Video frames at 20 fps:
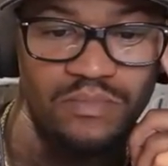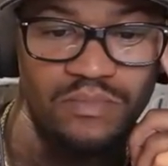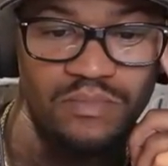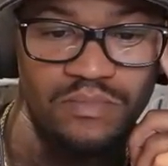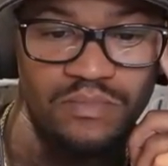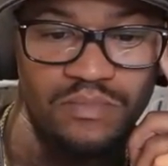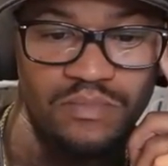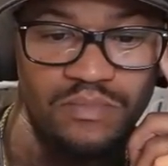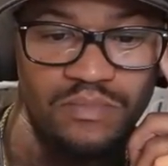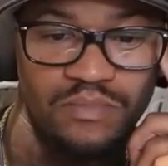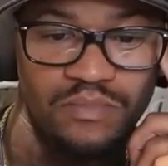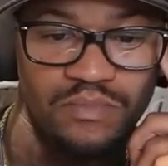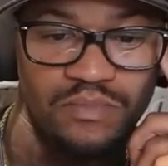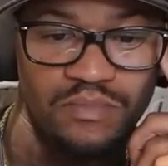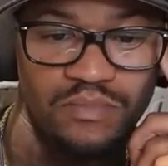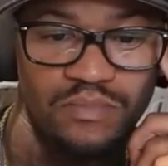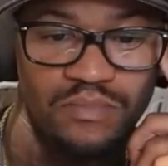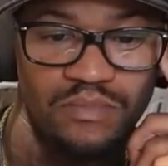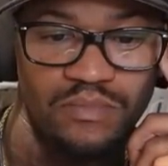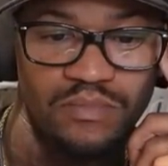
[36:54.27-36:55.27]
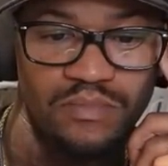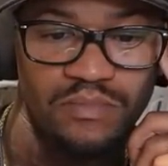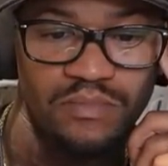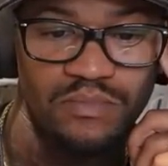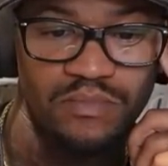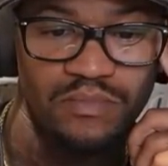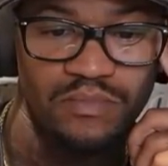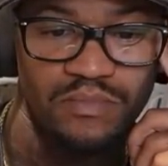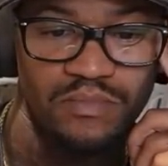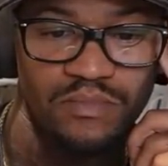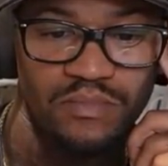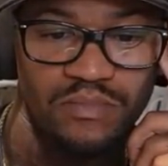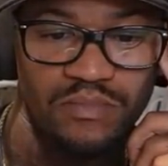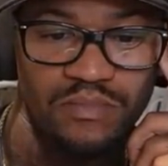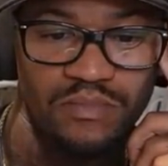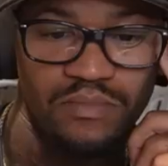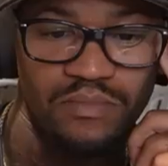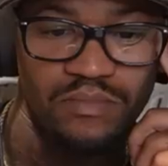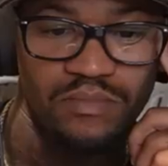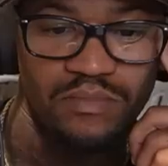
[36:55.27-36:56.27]

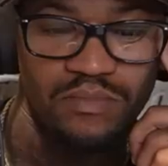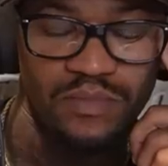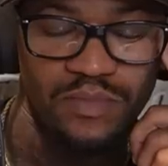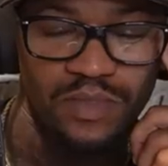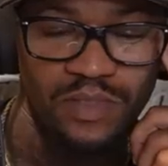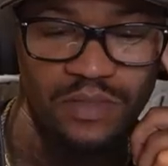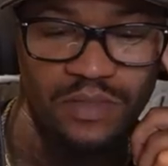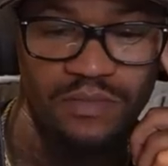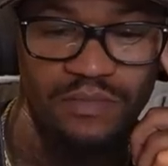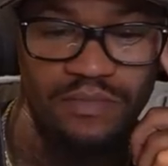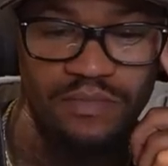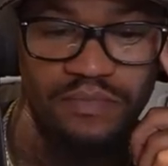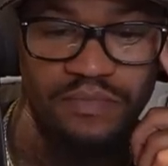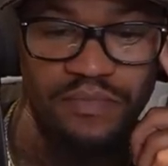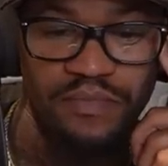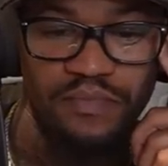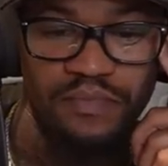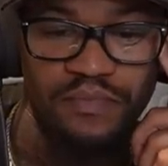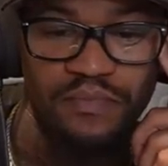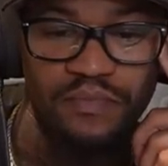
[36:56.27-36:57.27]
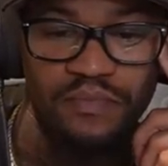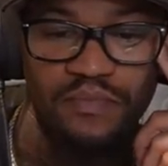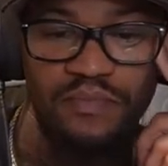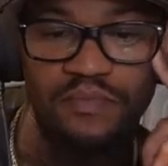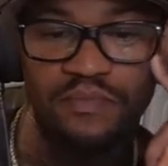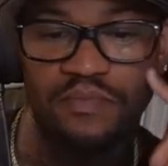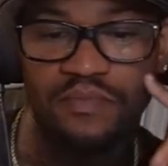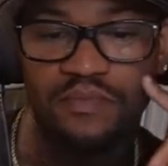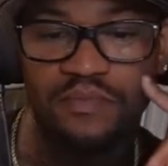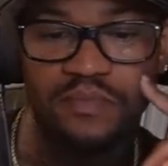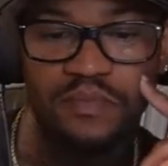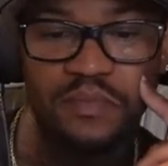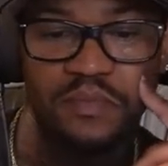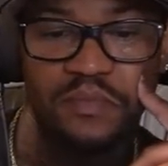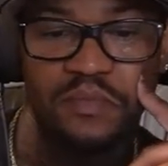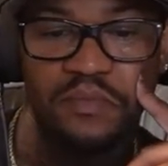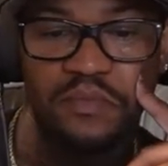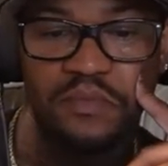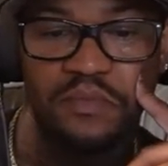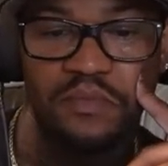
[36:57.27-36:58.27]

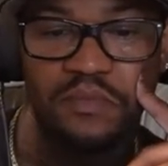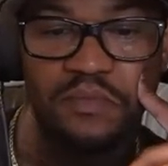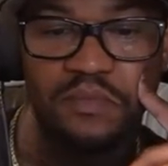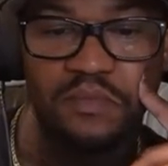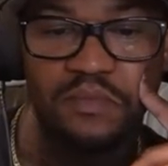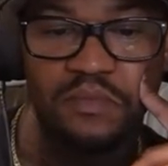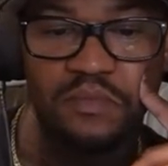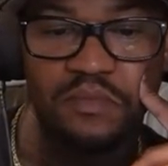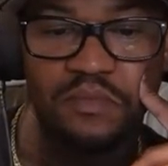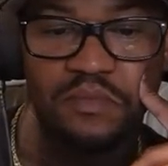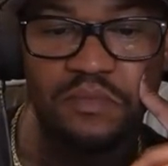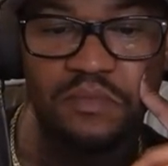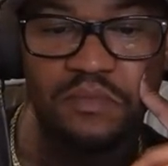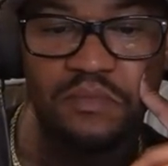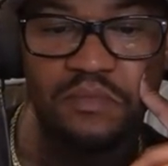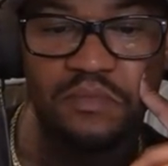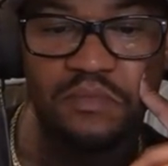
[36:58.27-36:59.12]
No words are spoken by the person on screen.